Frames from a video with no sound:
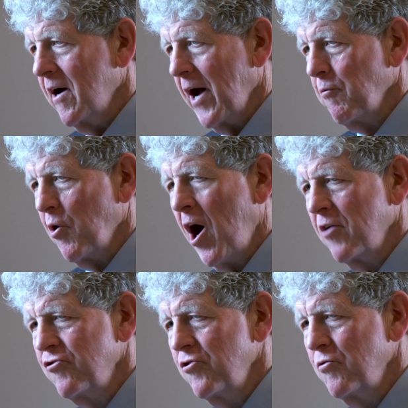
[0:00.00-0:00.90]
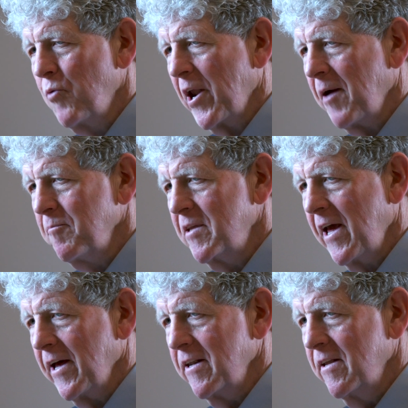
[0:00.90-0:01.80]
I will haunt you when I'm
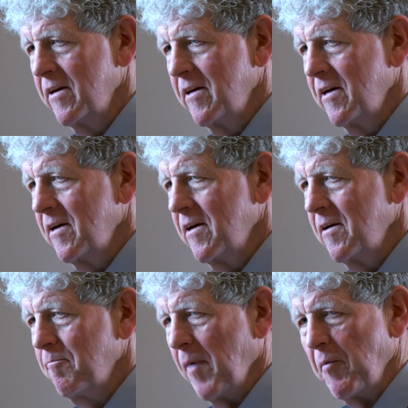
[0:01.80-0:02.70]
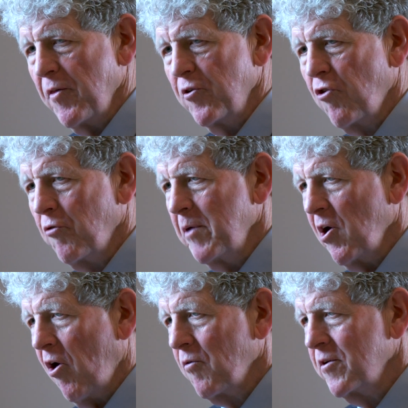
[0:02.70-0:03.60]
dead, my mother told me
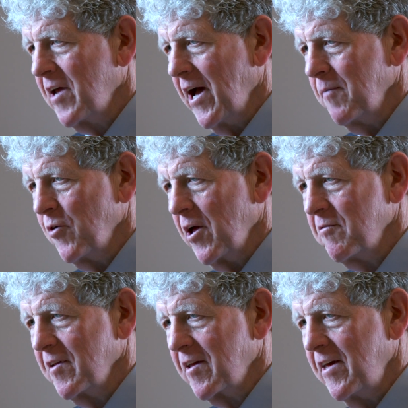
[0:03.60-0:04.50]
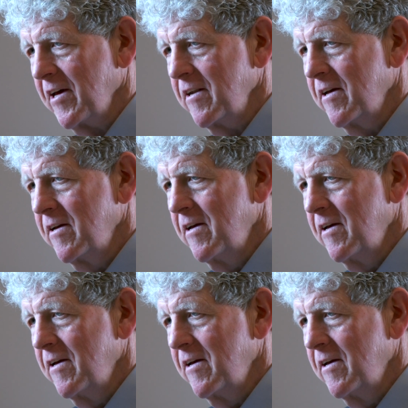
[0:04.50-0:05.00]
all the time when I was a kid.